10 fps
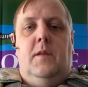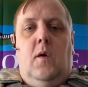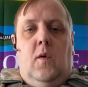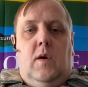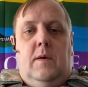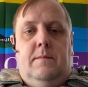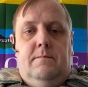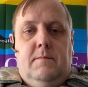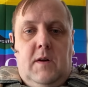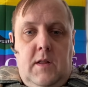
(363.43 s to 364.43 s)
or
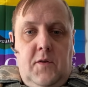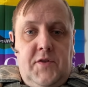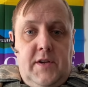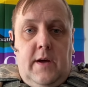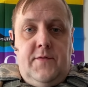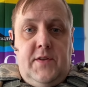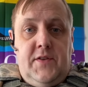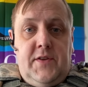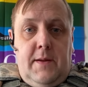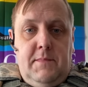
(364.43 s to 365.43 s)
close enough to the
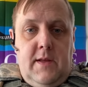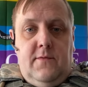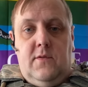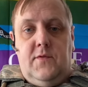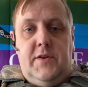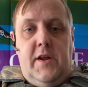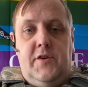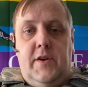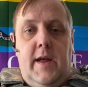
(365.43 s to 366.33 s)
same level of retention.